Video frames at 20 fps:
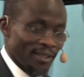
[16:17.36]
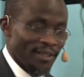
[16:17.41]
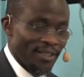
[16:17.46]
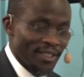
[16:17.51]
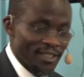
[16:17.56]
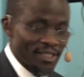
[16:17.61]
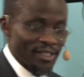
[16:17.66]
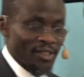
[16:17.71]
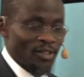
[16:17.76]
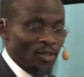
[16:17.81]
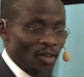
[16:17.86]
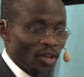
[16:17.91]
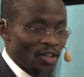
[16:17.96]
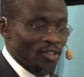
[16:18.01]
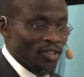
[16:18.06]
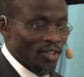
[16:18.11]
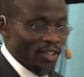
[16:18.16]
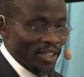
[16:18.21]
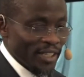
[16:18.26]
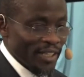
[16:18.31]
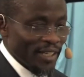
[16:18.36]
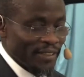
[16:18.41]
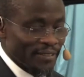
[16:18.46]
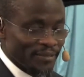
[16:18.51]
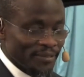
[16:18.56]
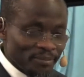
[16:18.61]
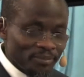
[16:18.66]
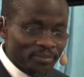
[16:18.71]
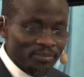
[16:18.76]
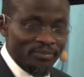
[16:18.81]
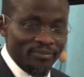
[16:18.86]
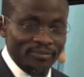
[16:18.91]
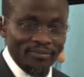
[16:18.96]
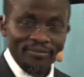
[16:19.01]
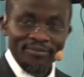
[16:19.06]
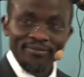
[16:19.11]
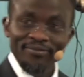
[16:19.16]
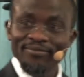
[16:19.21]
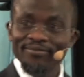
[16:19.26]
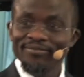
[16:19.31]
this is London,
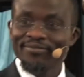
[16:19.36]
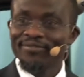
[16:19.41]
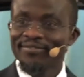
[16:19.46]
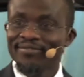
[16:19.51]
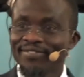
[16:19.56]
eh?